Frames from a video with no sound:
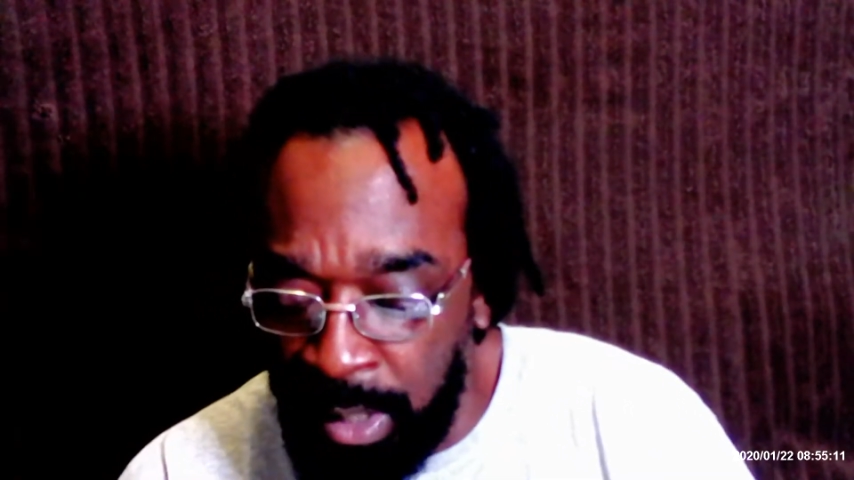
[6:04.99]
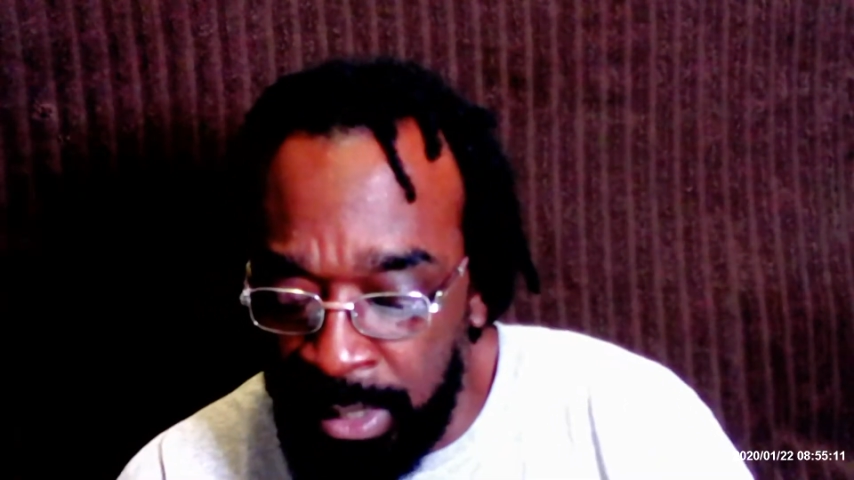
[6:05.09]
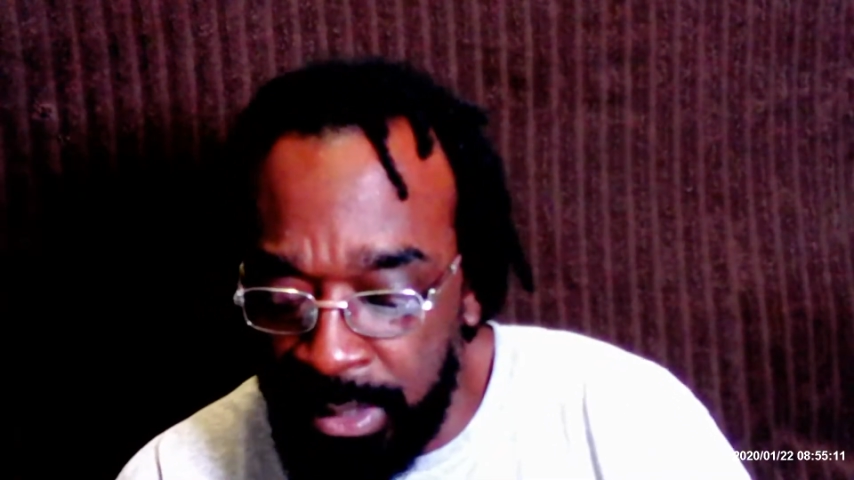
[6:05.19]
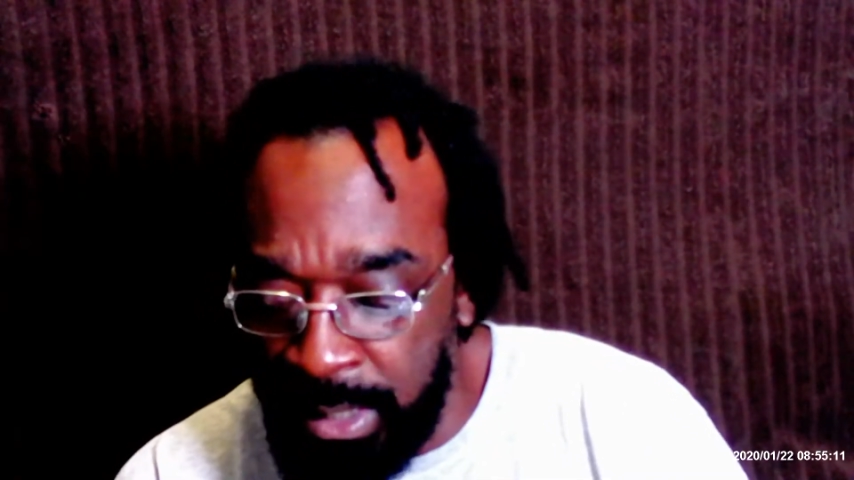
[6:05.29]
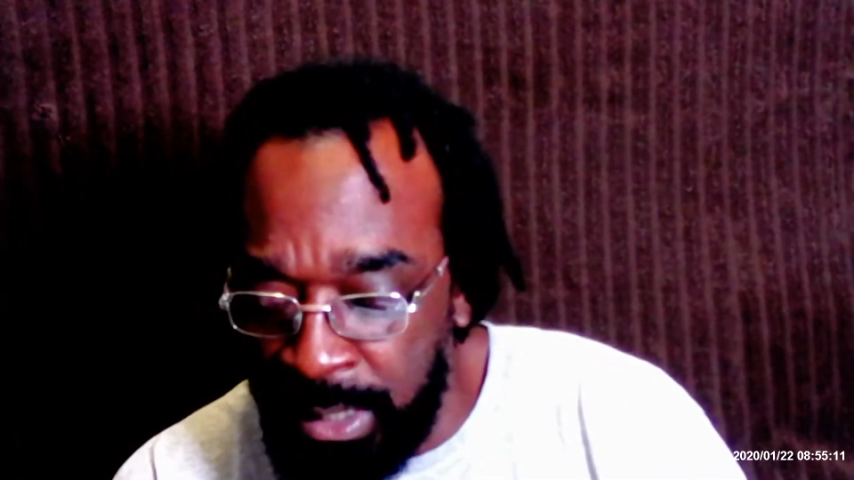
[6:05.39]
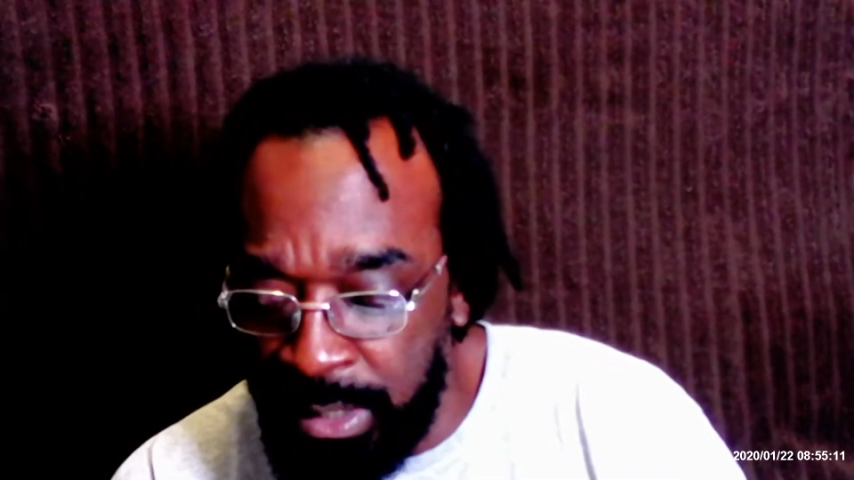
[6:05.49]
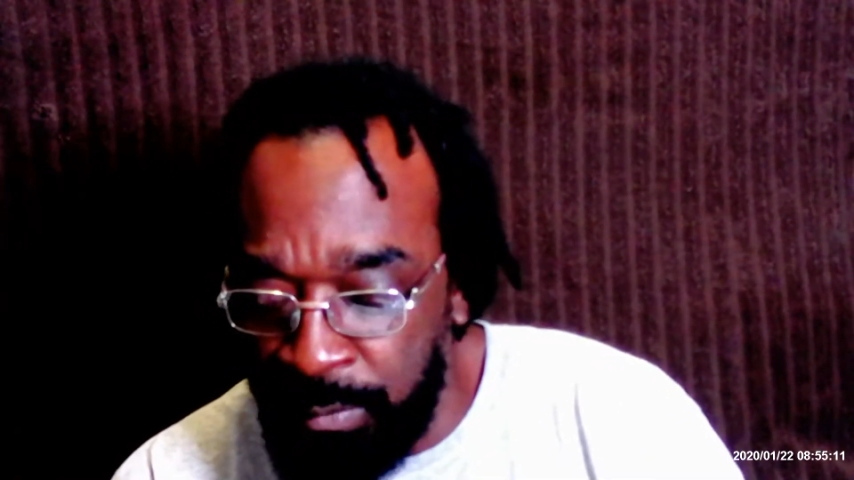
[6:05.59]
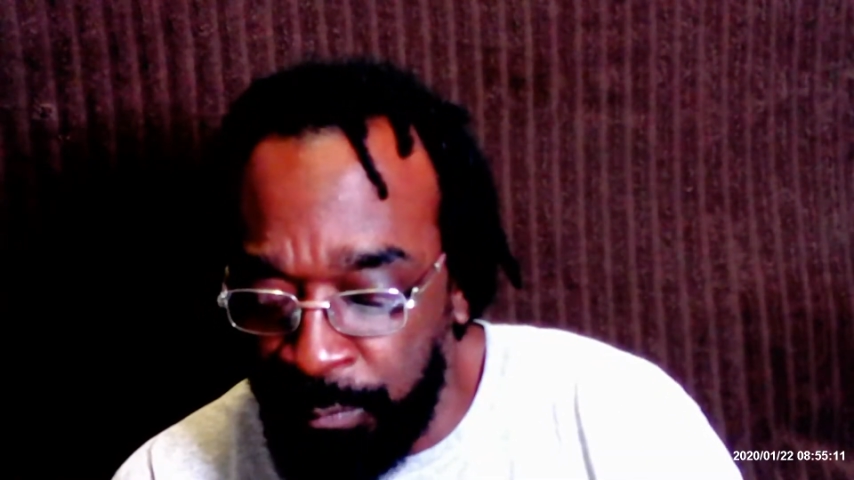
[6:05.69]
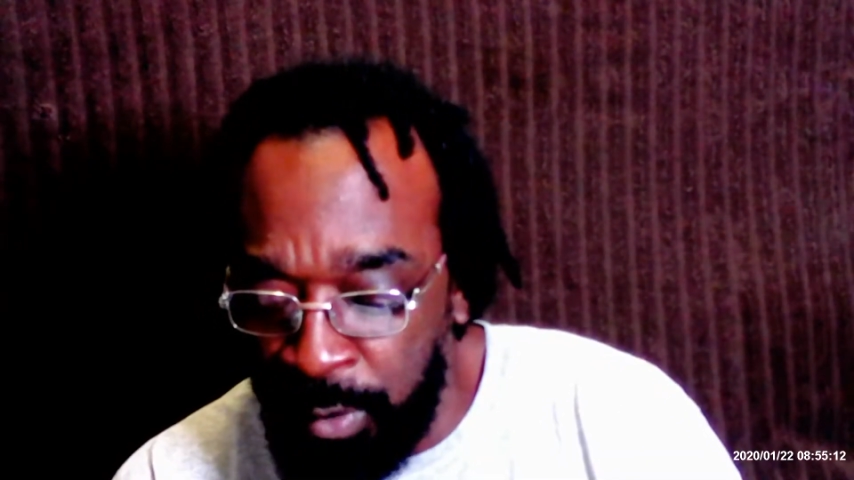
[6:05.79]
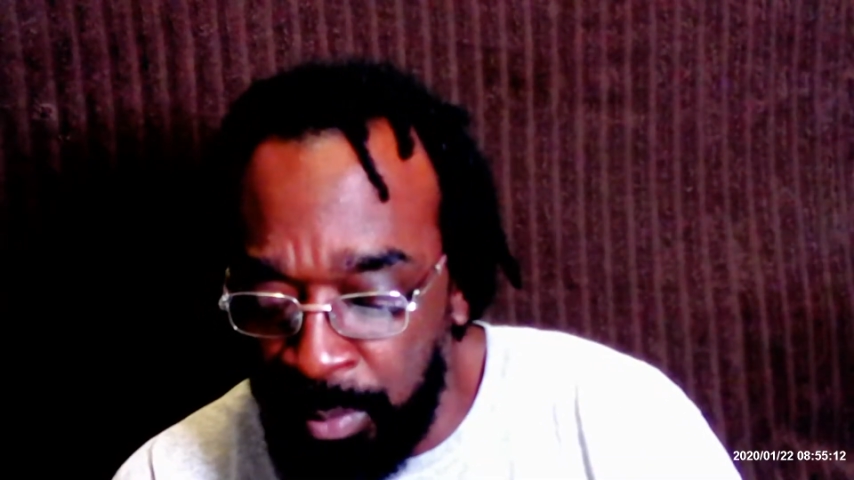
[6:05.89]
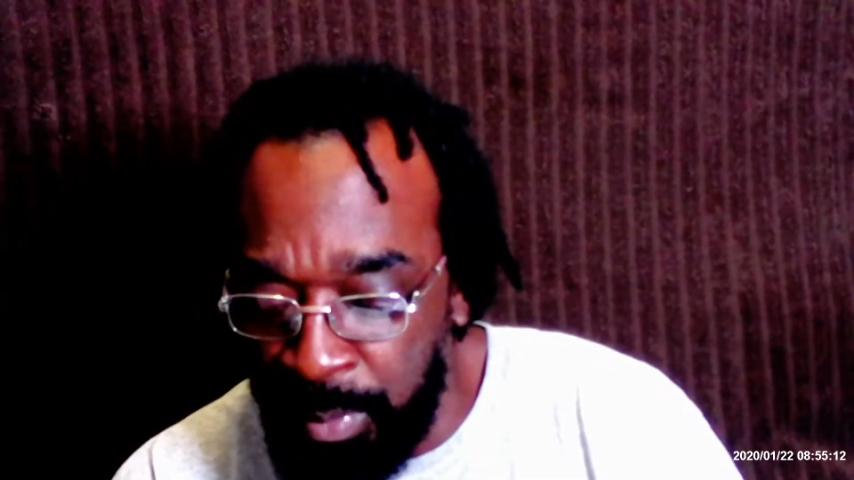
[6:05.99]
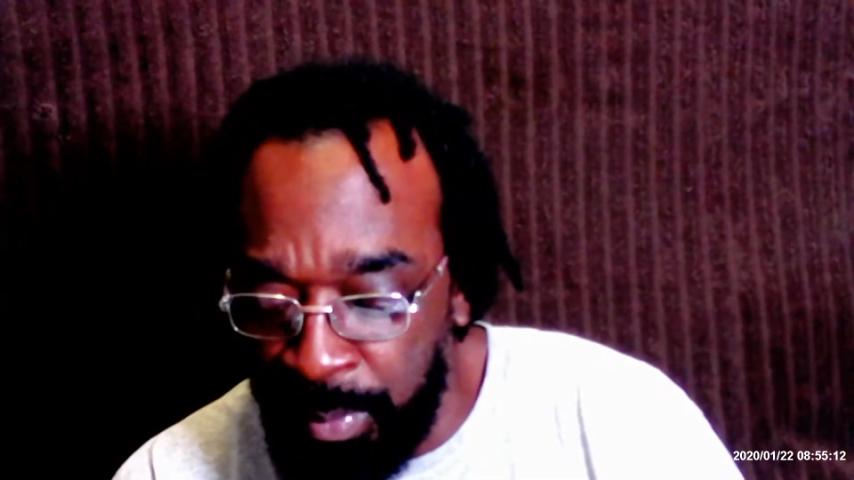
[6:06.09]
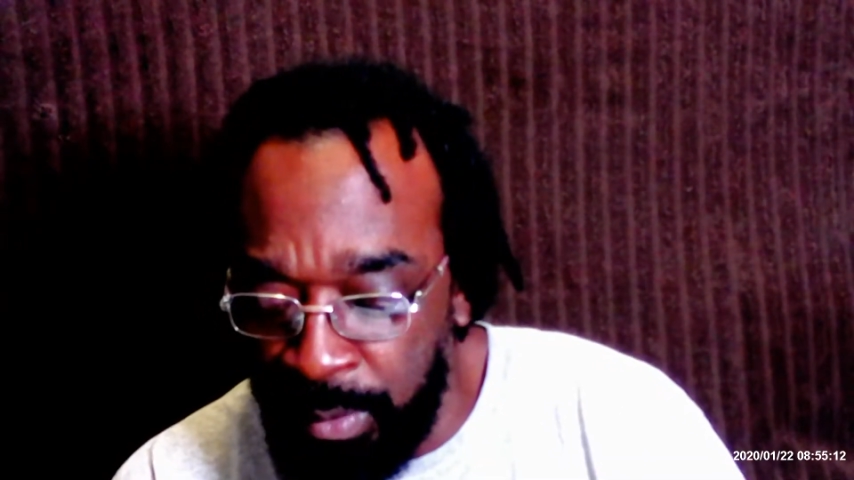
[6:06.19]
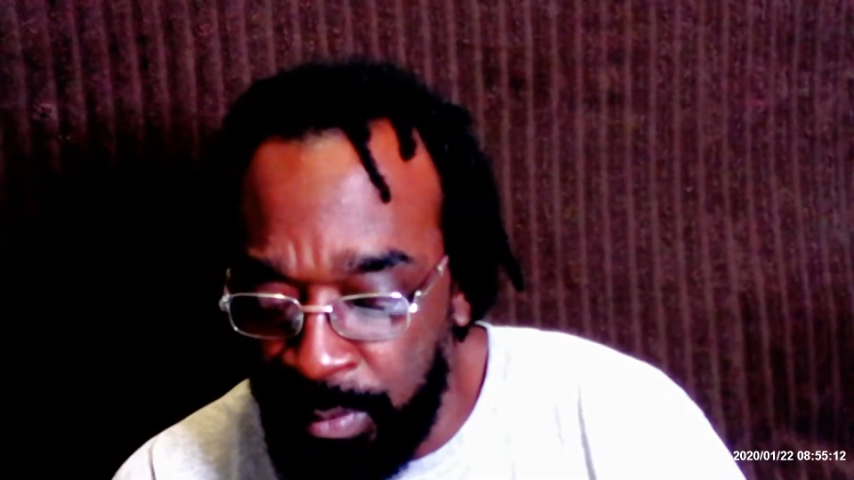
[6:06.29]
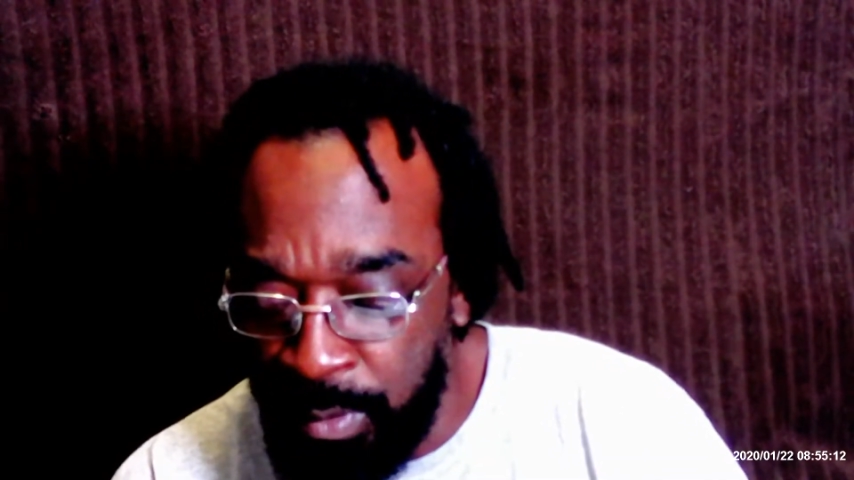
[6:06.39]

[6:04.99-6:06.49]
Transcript: underneath the firmament